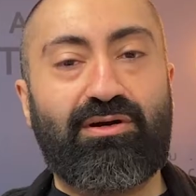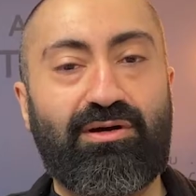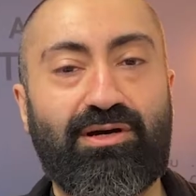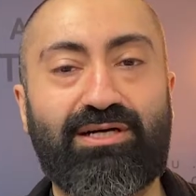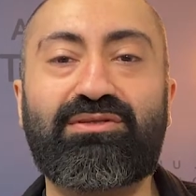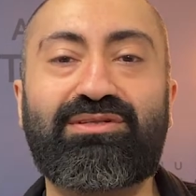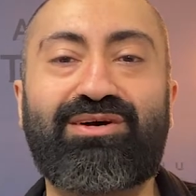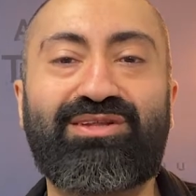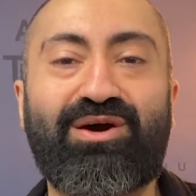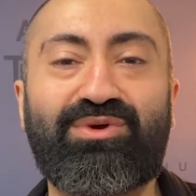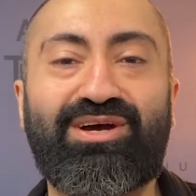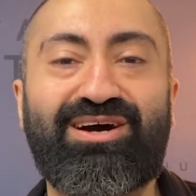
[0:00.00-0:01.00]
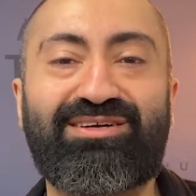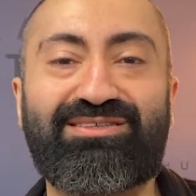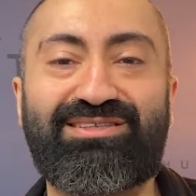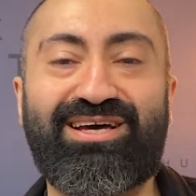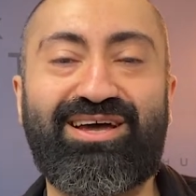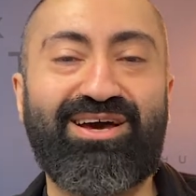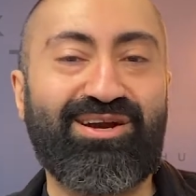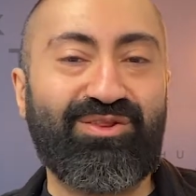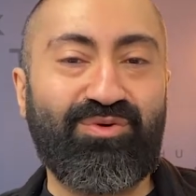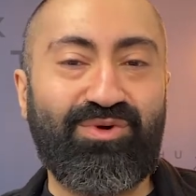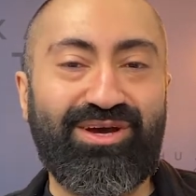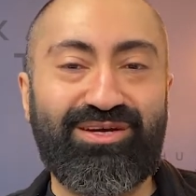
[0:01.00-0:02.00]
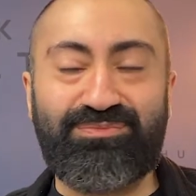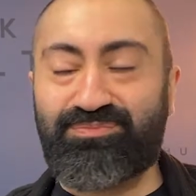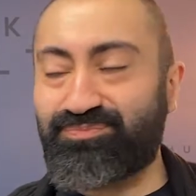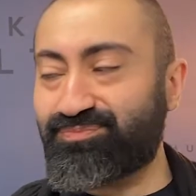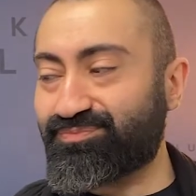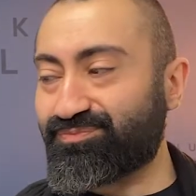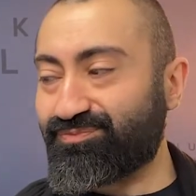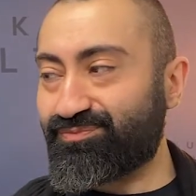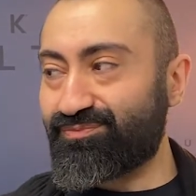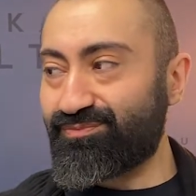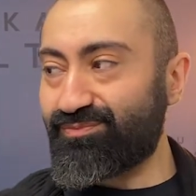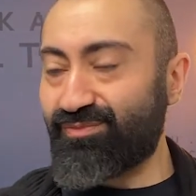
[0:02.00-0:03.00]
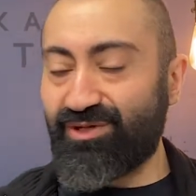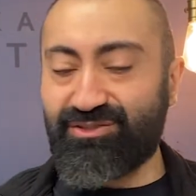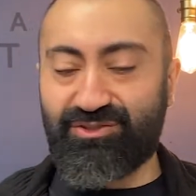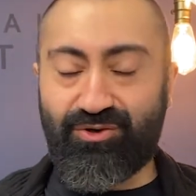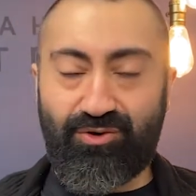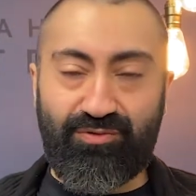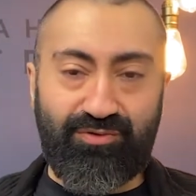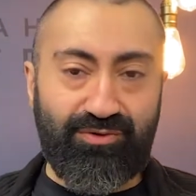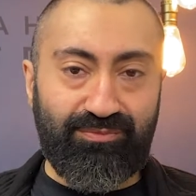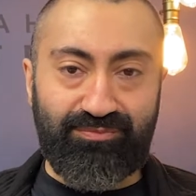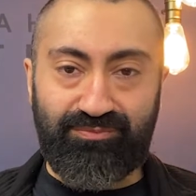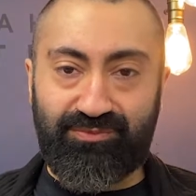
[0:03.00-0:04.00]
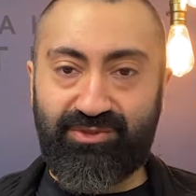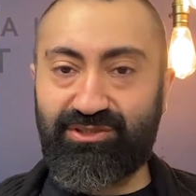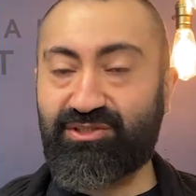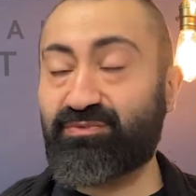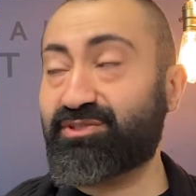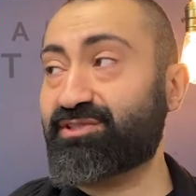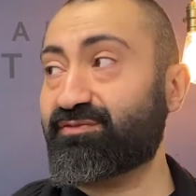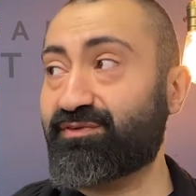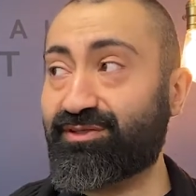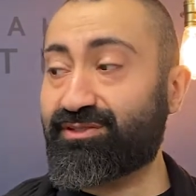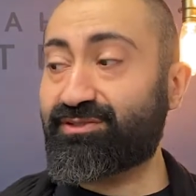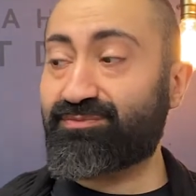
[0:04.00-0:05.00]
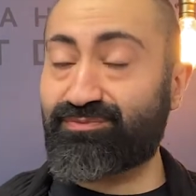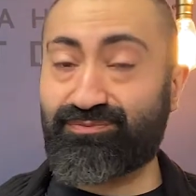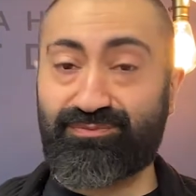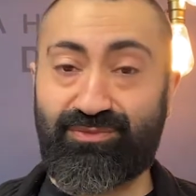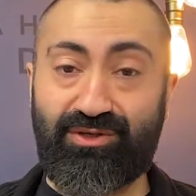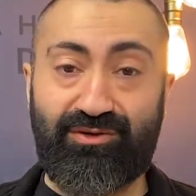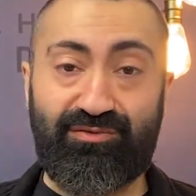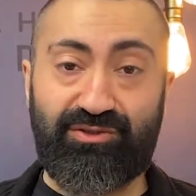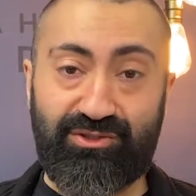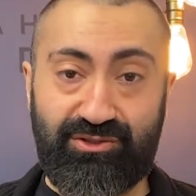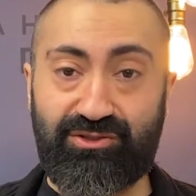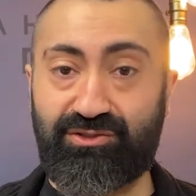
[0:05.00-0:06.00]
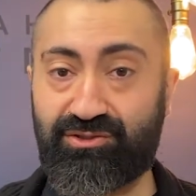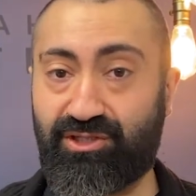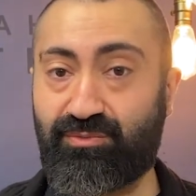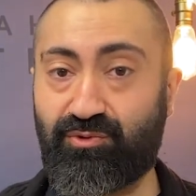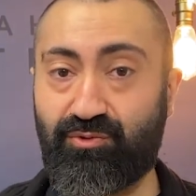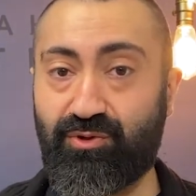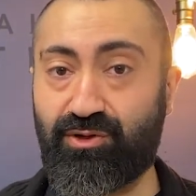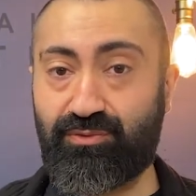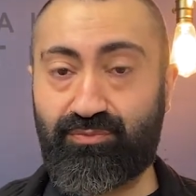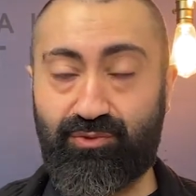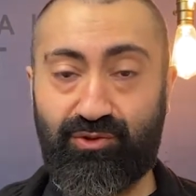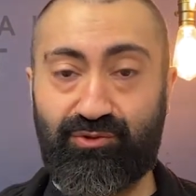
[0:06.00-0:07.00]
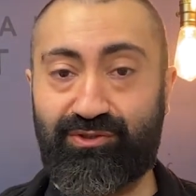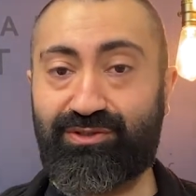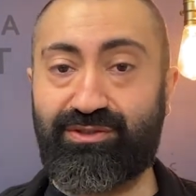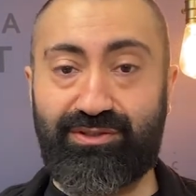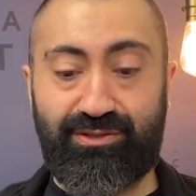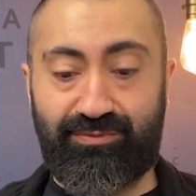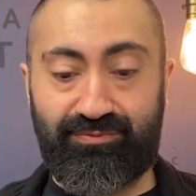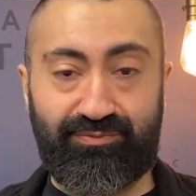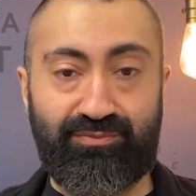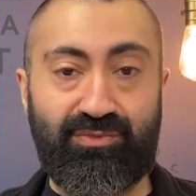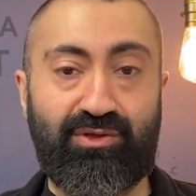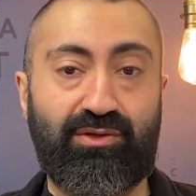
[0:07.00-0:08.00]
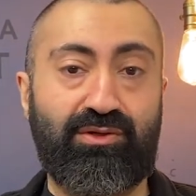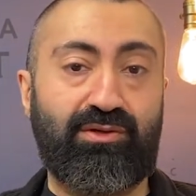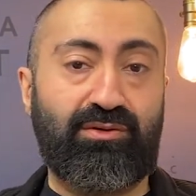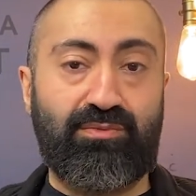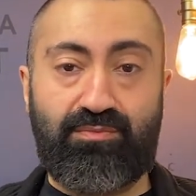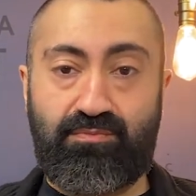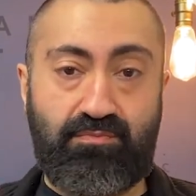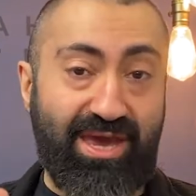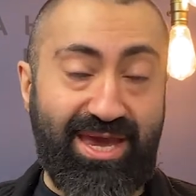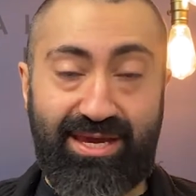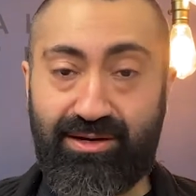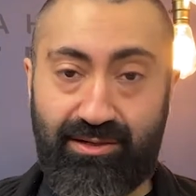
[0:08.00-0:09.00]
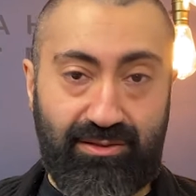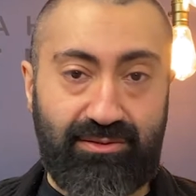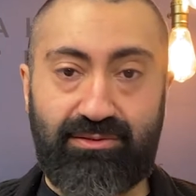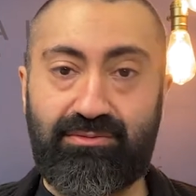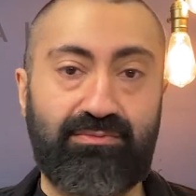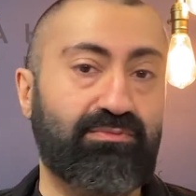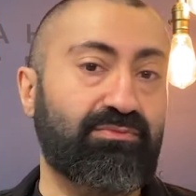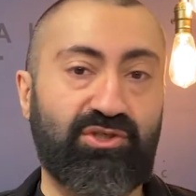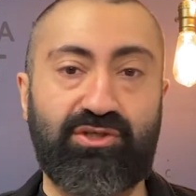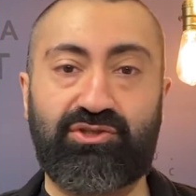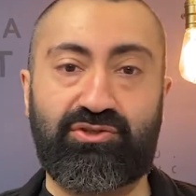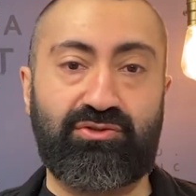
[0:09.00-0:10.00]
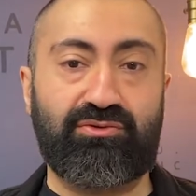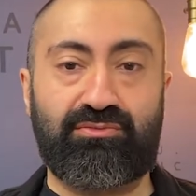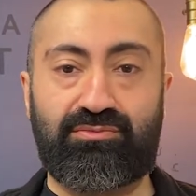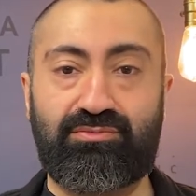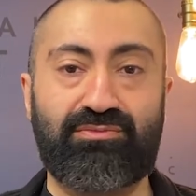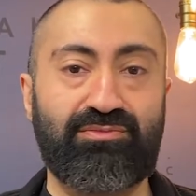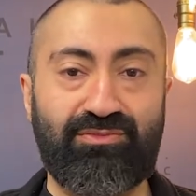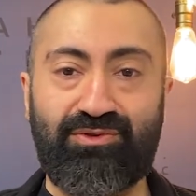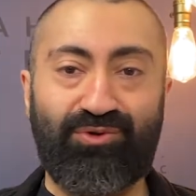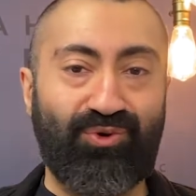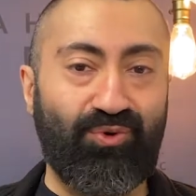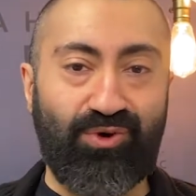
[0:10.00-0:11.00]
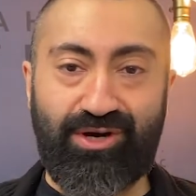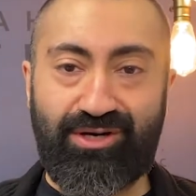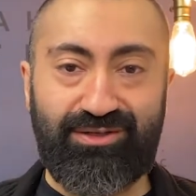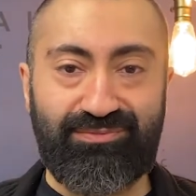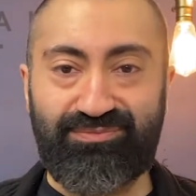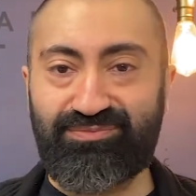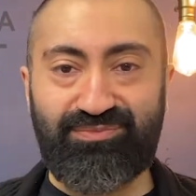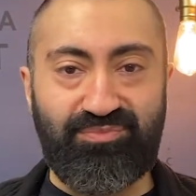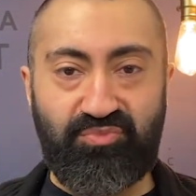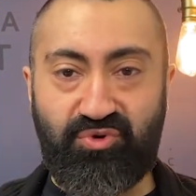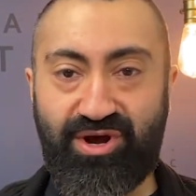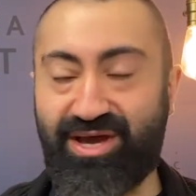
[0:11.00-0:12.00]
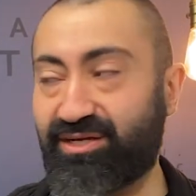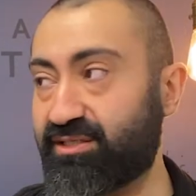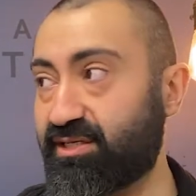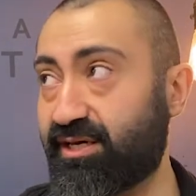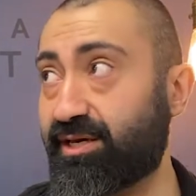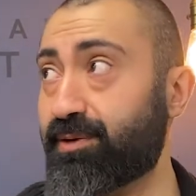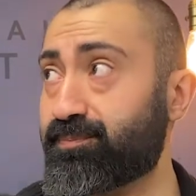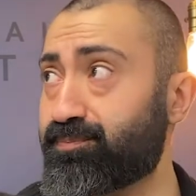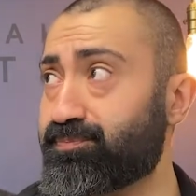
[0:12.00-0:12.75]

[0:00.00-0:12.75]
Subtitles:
Alright guys, now that we got that out of the way, let's go over the specifics of a traditional chamber hookah using the main traditional hookah brand, KM.